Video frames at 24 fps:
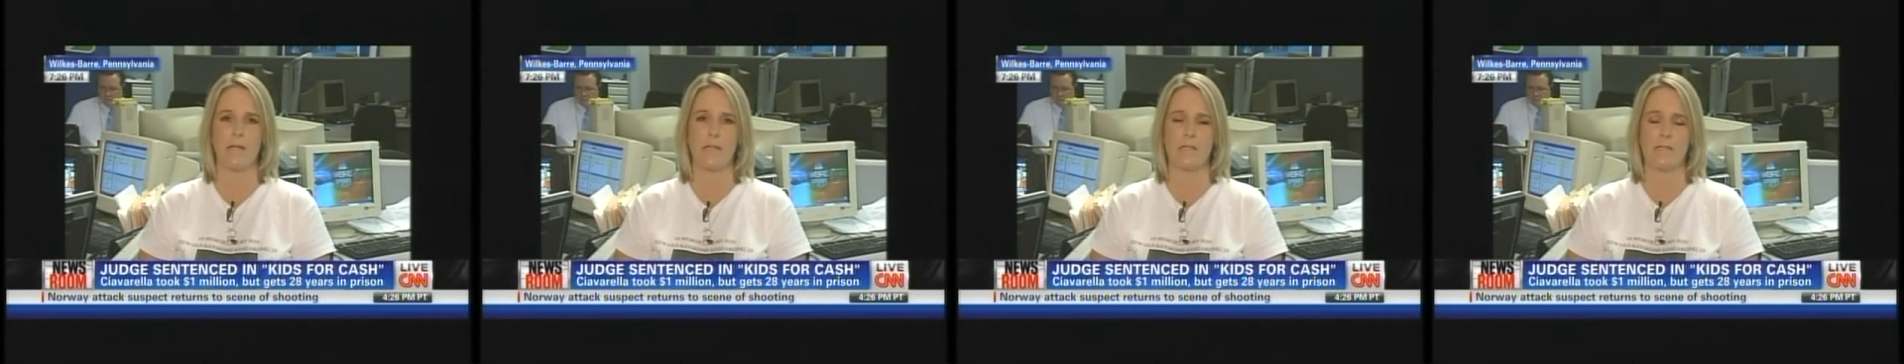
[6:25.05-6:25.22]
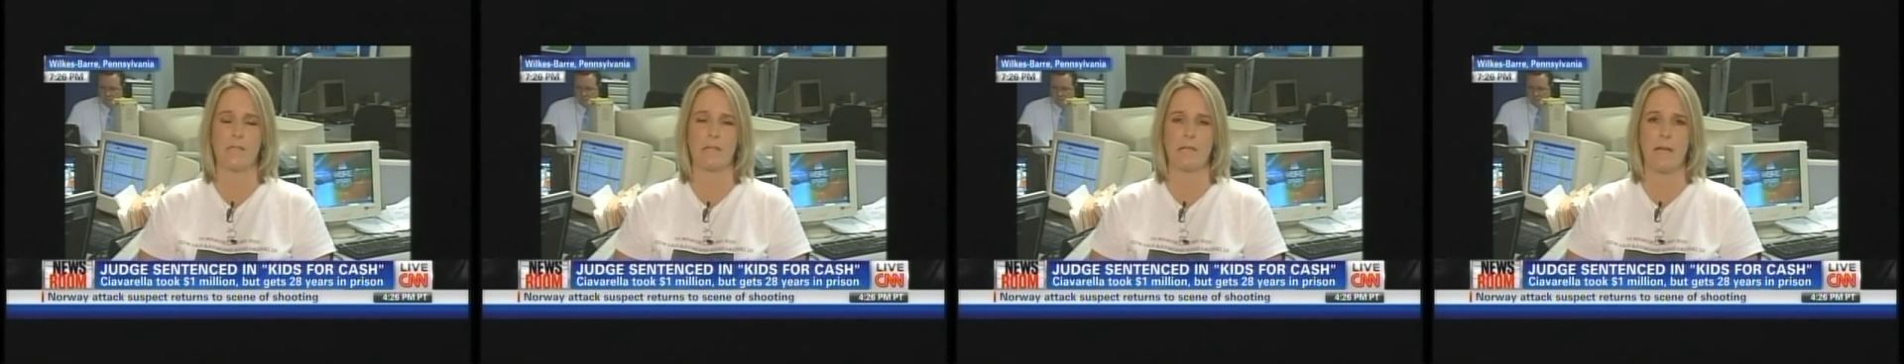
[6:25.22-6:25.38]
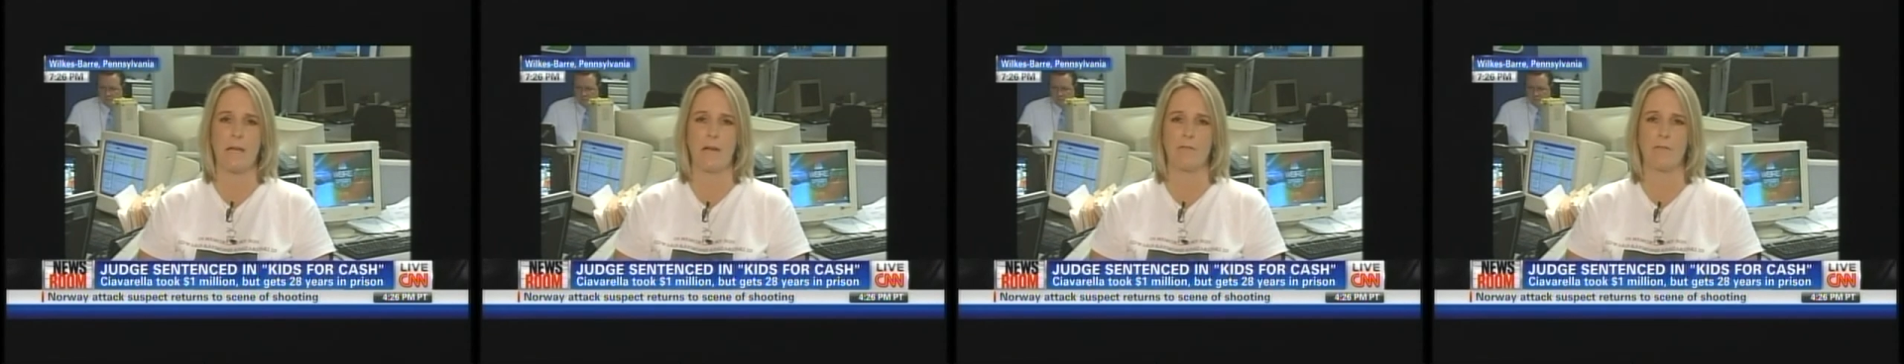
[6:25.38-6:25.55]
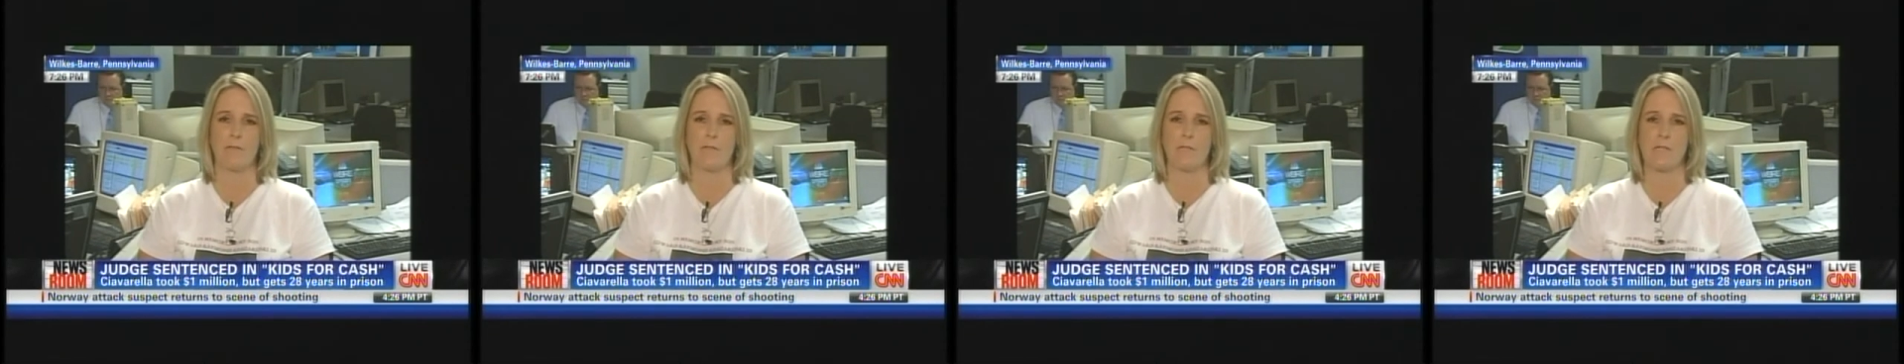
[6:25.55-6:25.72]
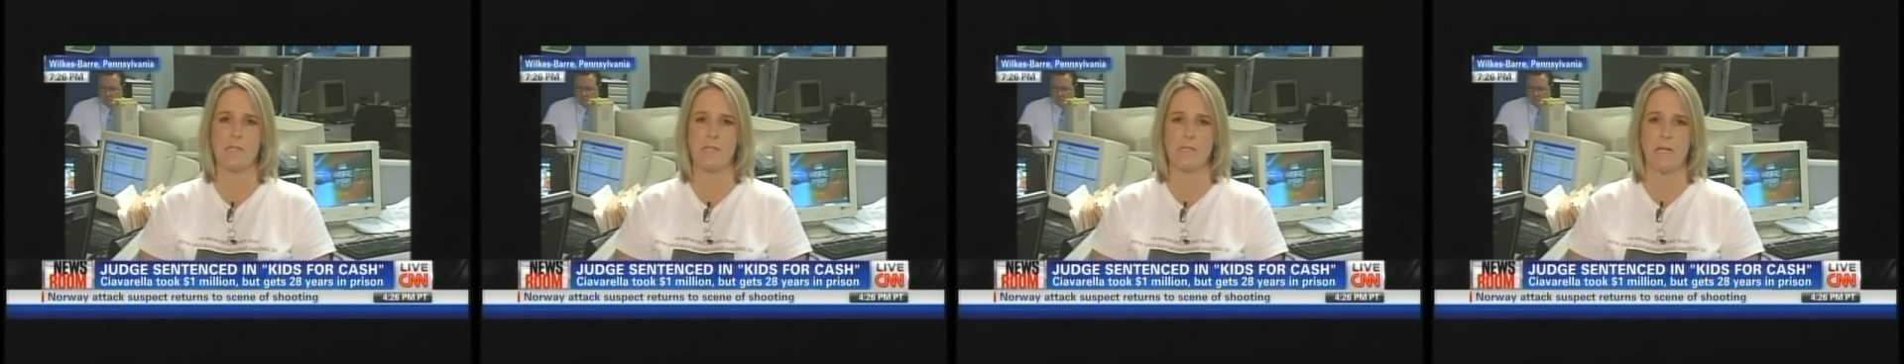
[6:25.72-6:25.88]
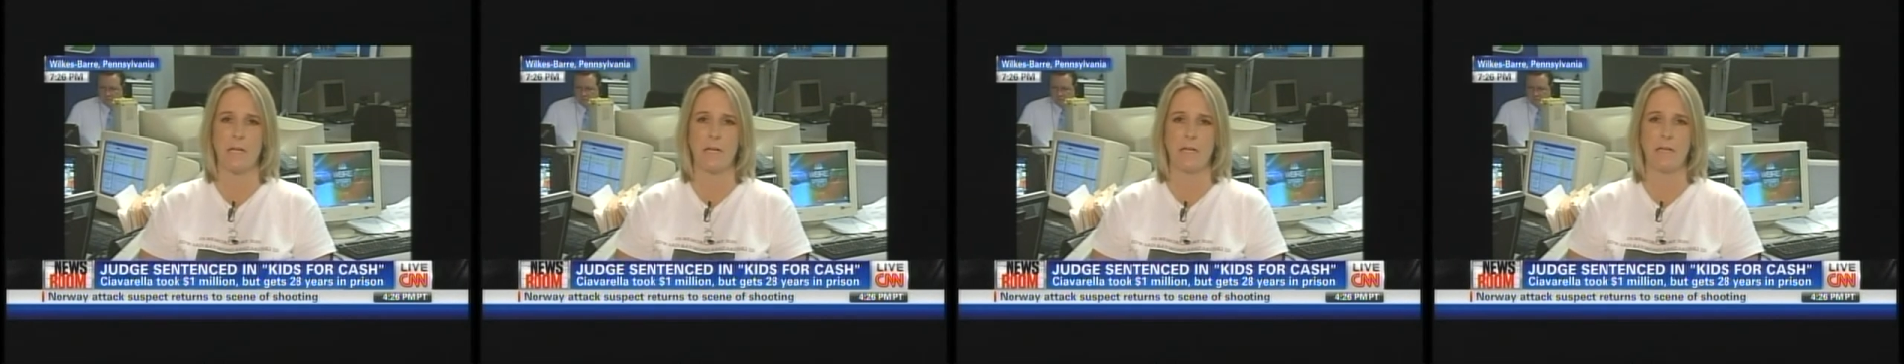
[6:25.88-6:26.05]
It's in every
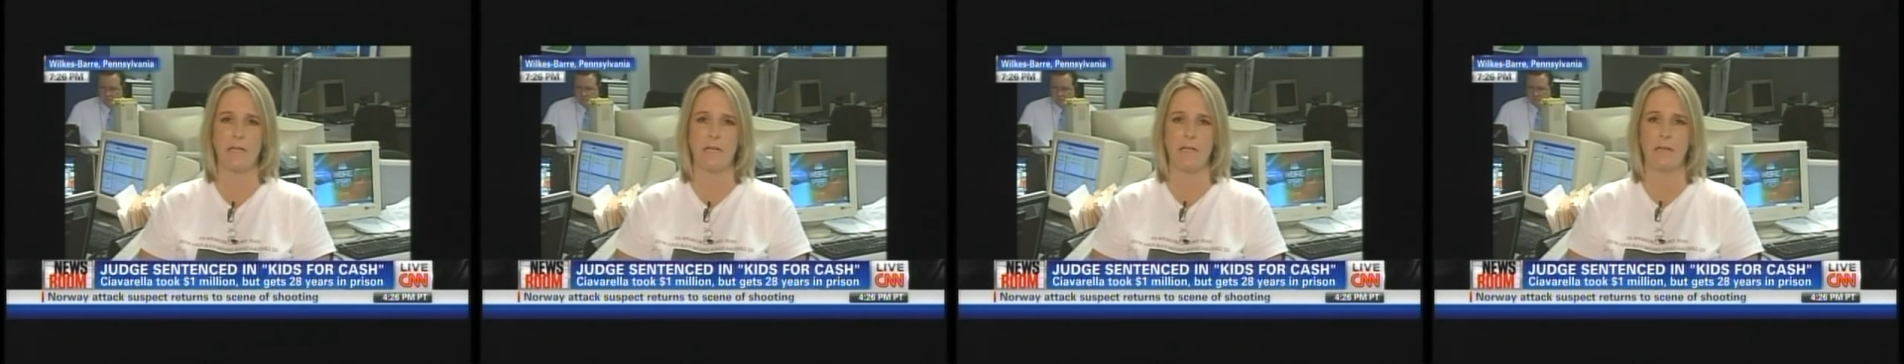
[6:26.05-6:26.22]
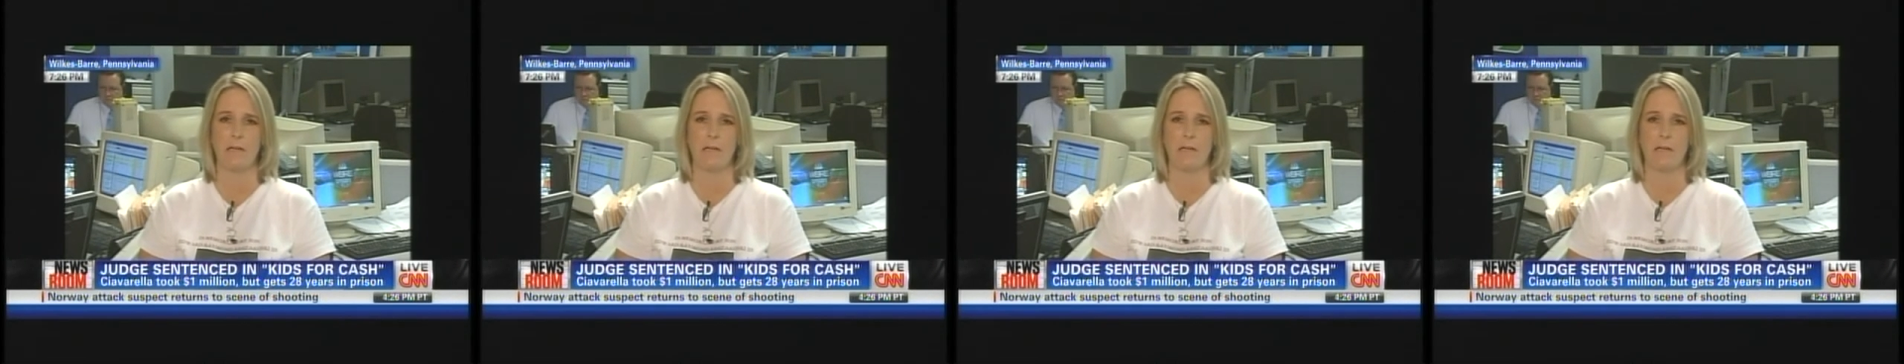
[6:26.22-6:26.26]
state.